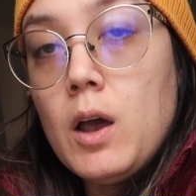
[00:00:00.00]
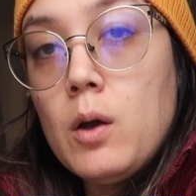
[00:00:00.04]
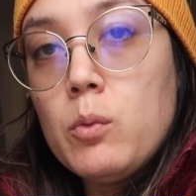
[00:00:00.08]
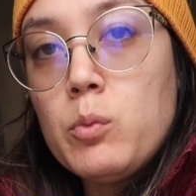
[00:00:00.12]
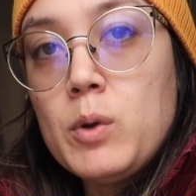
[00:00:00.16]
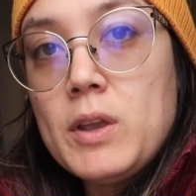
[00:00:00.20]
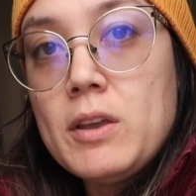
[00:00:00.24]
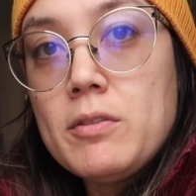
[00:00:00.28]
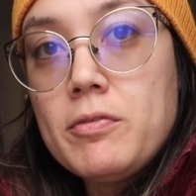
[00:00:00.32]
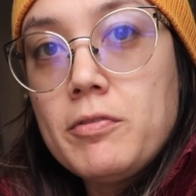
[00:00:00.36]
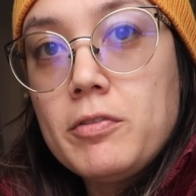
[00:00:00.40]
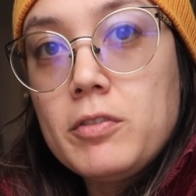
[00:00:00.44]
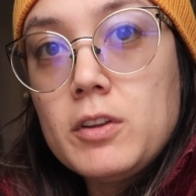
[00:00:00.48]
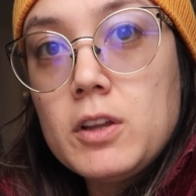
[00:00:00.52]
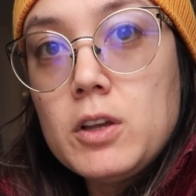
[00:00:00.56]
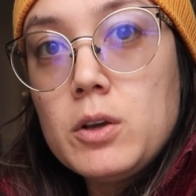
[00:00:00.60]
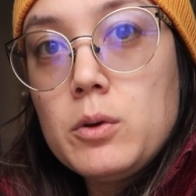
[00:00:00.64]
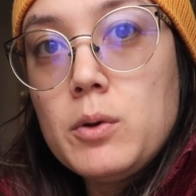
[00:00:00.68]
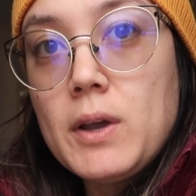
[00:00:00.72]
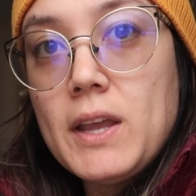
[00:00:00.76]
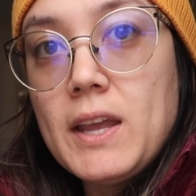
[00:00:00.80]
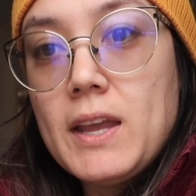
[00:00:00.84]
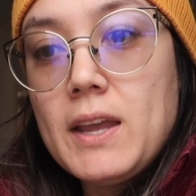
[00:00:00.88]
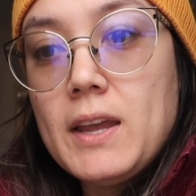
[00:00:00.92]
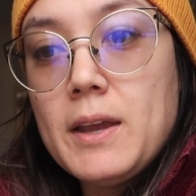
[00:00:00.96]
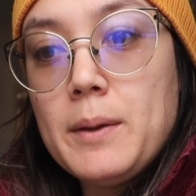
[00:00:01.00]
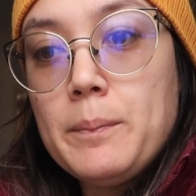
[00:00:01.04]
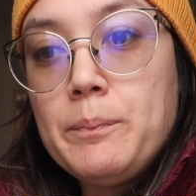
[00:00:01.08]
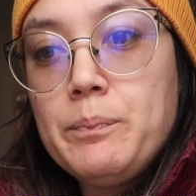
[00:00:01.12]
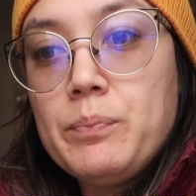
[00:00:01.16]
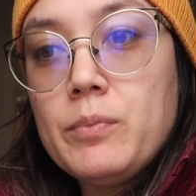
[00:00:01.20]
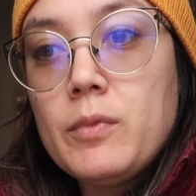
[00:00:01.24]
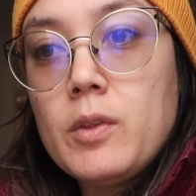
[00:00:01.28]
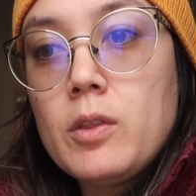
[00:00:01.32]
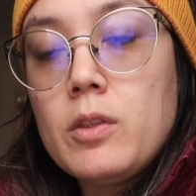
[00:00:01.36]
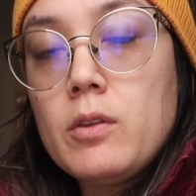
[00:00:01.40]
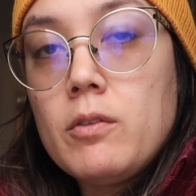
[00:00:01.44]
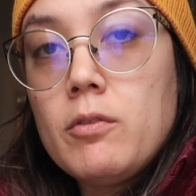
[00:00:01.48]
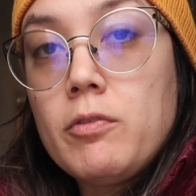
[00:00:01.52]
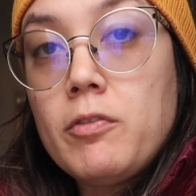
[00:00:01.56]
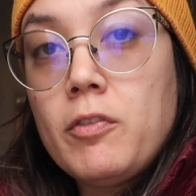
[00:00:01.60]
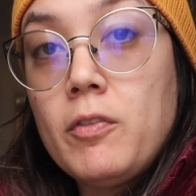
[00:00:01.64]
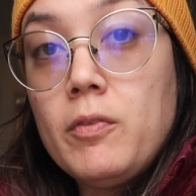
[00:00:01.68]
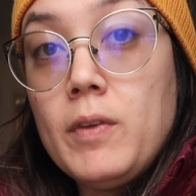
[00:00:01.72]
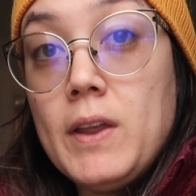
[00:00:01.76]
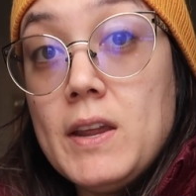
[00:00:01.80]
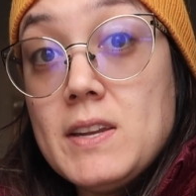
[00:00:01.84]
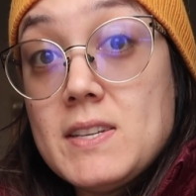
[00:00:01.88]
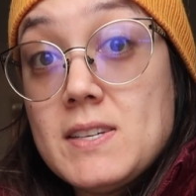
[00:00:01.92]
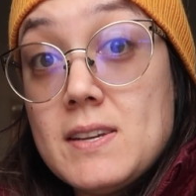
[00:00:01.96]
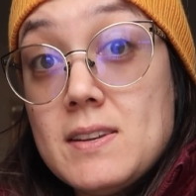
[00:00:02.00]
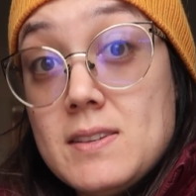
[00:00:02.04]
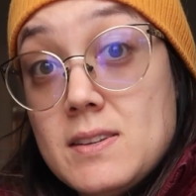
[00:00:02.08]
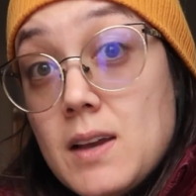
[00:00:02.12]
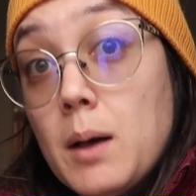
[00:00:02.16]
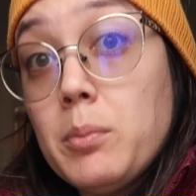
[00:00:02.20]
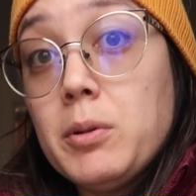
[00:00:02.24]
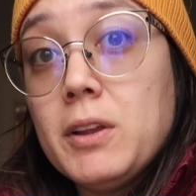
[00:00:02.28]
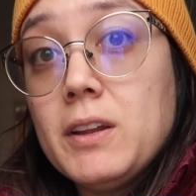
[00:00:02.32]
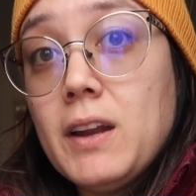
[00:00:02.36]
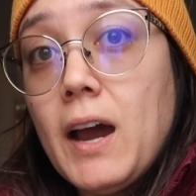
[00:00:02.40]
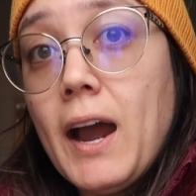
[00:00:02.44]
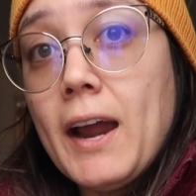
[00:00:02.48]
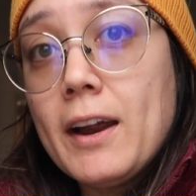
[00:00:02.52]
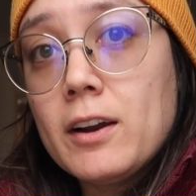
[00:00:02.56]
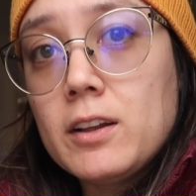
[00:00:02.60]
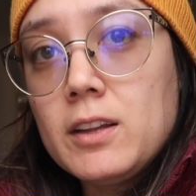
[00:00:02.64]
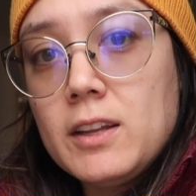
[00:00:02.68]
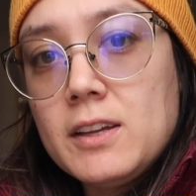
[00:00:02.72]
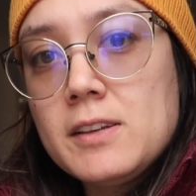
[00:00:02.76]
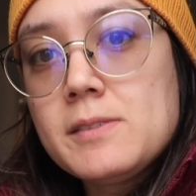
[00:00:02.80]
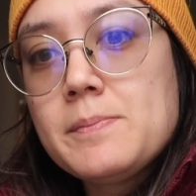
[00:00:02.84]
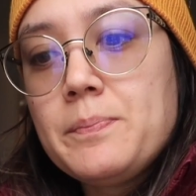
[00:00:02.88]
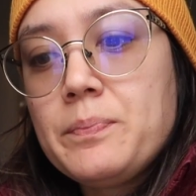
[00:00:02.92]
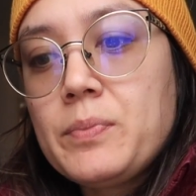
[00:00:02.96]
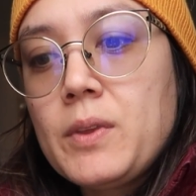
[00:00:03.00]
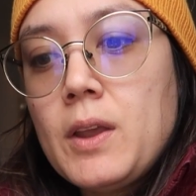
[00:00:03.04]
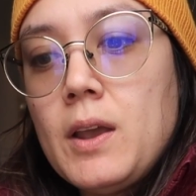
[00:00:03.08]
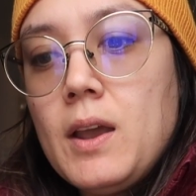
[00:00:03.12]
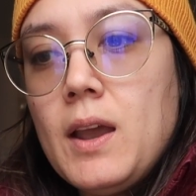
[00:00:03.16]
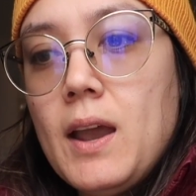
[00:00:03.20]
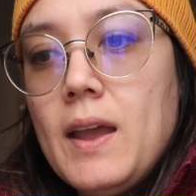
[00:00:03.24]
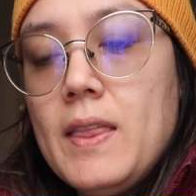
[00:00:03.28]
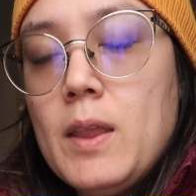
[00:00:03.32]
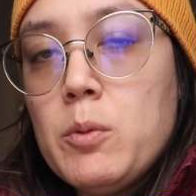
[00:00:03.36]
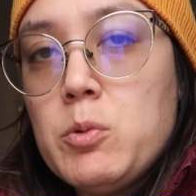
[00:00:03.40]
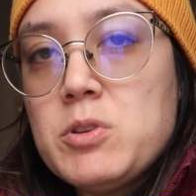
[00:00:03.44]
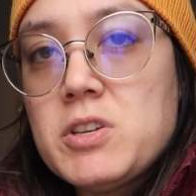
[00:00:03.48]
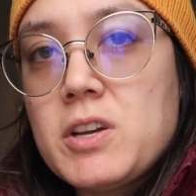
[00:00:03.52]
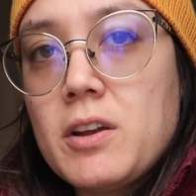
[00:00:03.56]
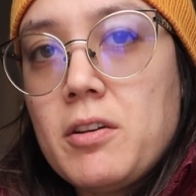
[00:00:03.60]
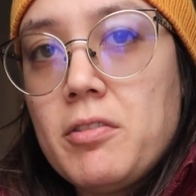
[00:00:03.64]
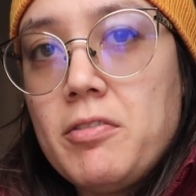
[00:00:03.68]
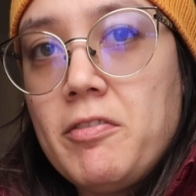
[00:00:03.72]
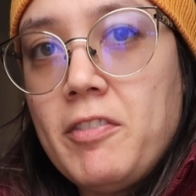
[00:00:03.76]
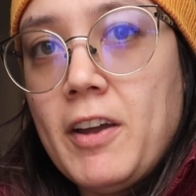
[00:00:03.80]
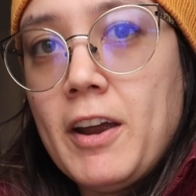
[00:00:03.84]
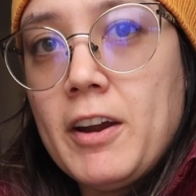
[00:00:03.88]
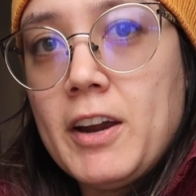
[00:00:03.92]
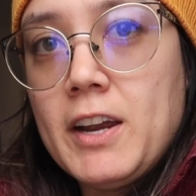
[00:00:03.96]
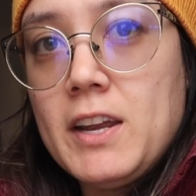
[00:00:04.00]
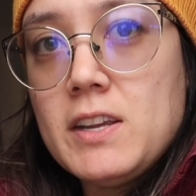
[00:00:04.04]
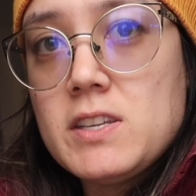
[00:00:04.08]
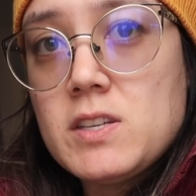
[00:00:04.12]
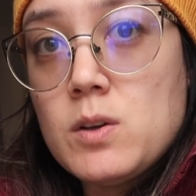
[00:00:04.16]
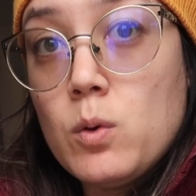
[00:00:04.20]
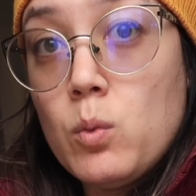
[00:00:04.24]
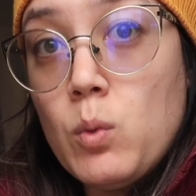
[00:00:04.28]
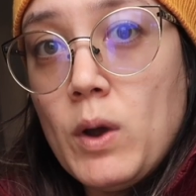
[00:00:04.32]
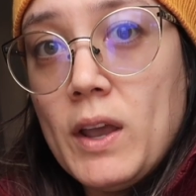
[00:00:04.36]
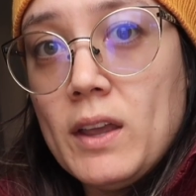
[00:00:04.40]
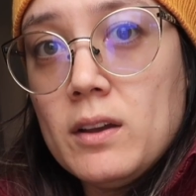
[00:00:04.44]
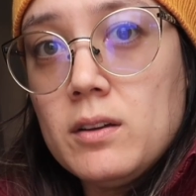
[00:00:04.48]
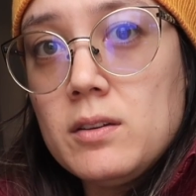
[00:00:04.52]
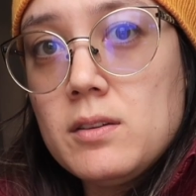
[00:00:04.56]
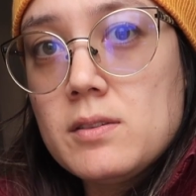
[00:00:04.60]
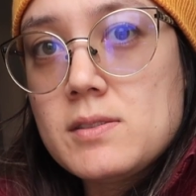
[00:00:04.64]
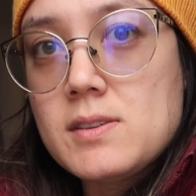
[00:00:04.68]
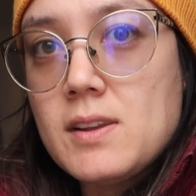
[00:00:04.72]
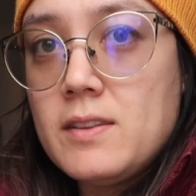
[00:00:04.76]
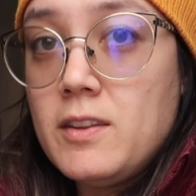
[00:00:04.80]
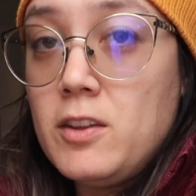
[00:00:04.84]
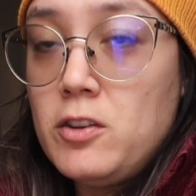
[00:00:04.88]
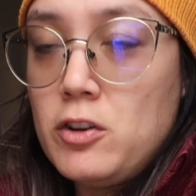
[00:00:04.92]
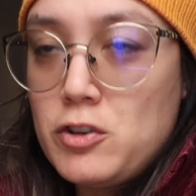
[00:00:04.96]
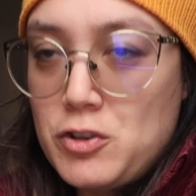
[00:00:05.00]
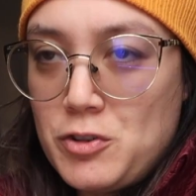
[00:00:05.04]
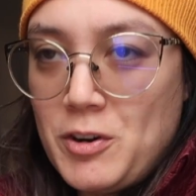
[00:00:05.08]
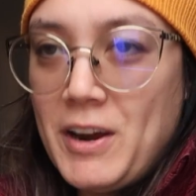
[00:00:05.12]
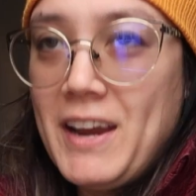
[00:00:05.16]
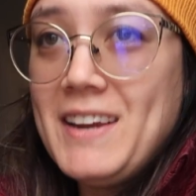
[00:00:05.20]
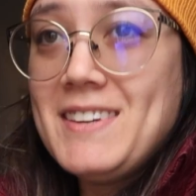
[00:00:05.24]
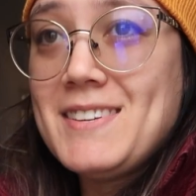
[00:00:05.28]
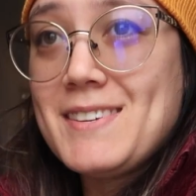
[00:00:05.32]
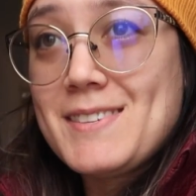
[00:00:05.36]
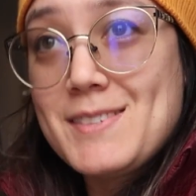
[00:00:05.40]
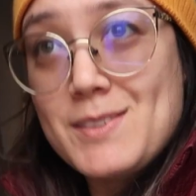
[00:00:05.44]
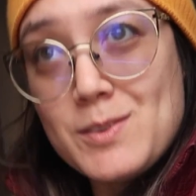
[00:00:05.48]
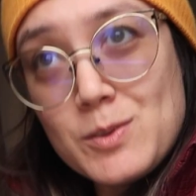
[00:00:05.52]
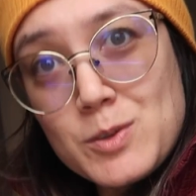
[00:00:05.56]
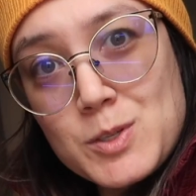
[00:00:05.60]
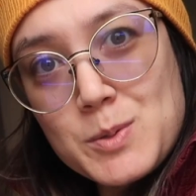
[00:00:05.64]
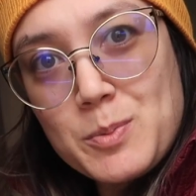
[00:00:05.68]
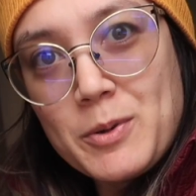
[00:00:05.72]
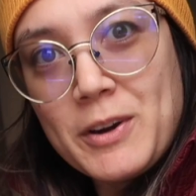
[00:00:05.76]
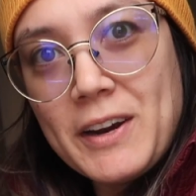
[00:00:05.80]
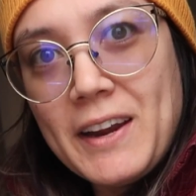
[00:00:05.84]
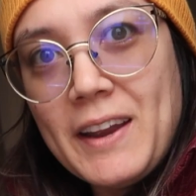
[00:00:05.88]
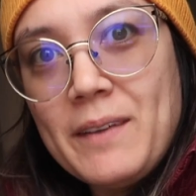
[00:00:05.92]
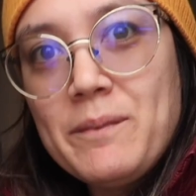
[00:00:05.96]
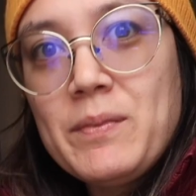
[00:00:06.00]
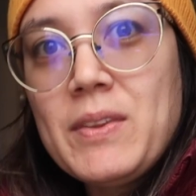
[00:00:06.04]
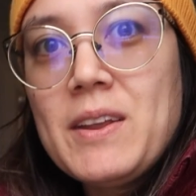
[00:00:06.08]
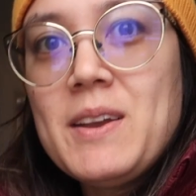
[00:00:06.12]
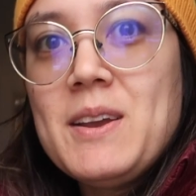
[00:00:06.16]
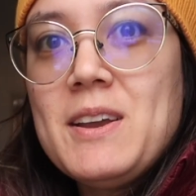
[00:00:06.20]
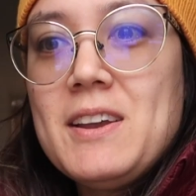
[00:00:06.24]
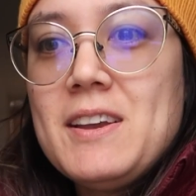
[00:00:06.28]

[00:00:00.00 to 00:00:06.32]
we flew him into Dublin, Ireland, and then we took a ferry to Wales and then the train to Salisbury.